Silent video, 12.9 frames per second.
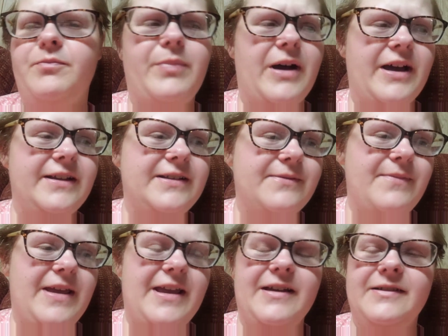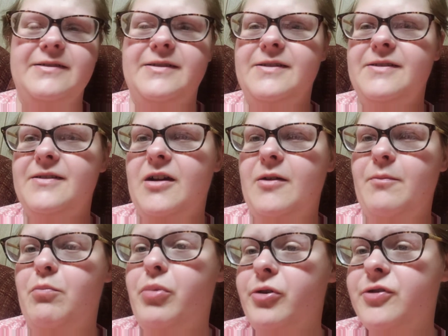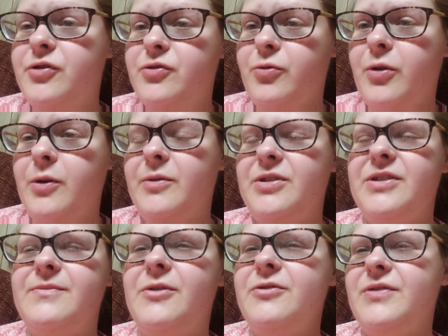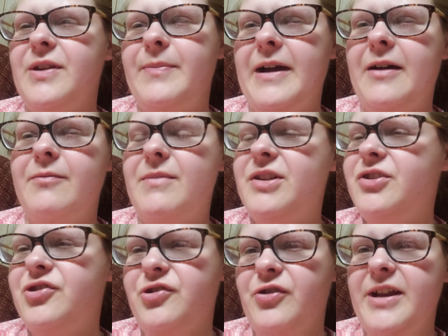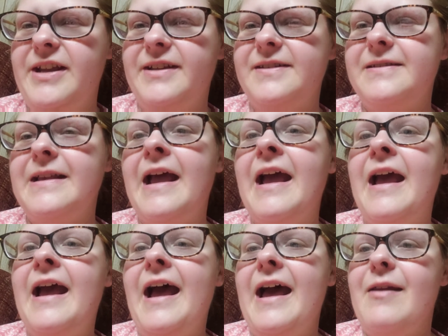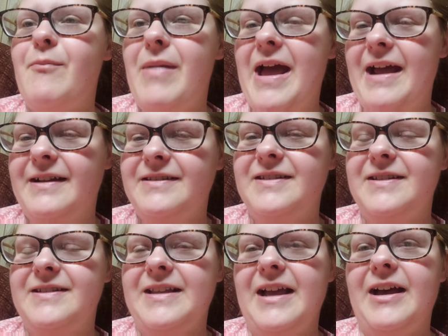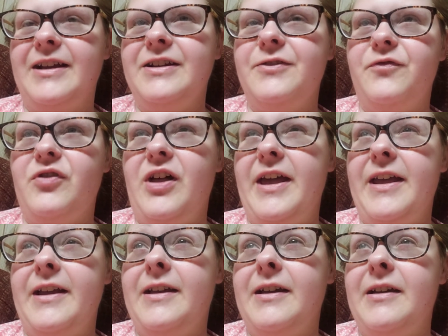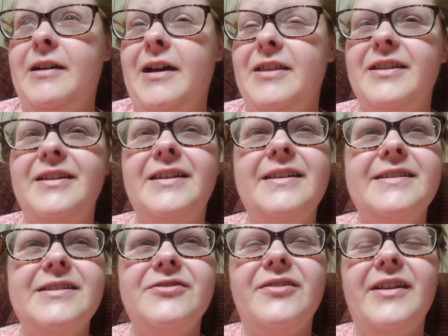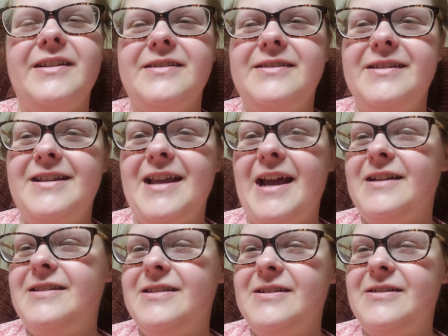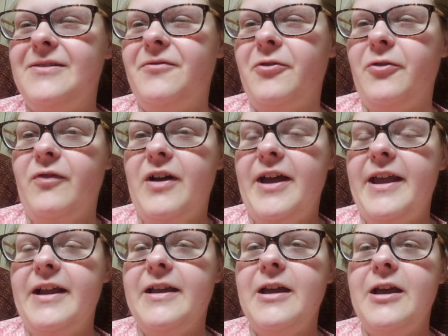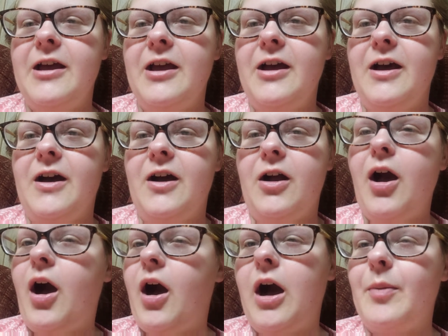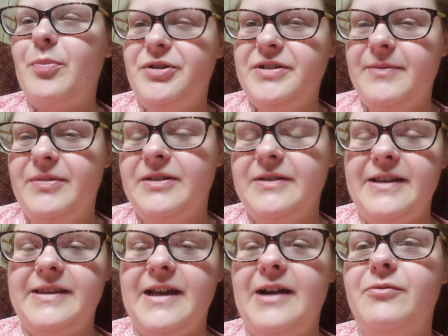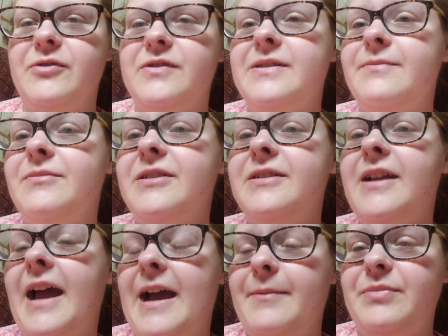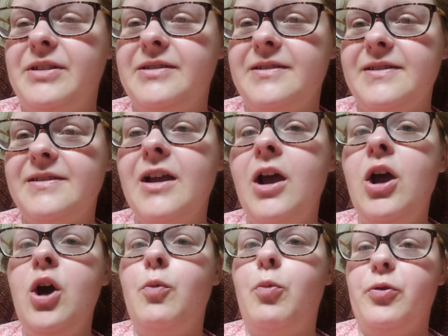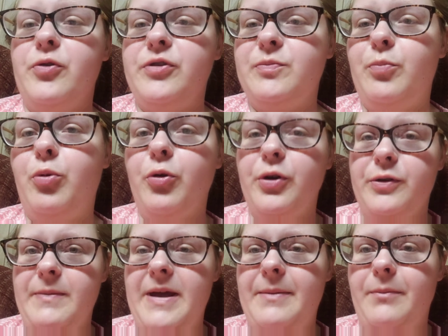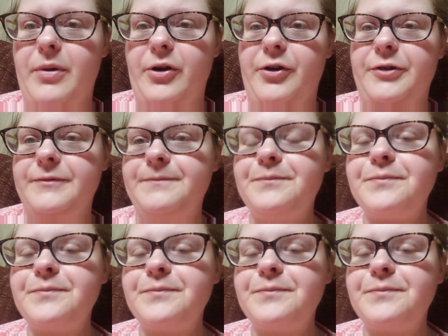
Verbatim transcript: by Demand bookstore, which is mostly about mysteries, and Max is kind of like, I think he's either like a detective or like a cop or something like that. Well, something happens where this board member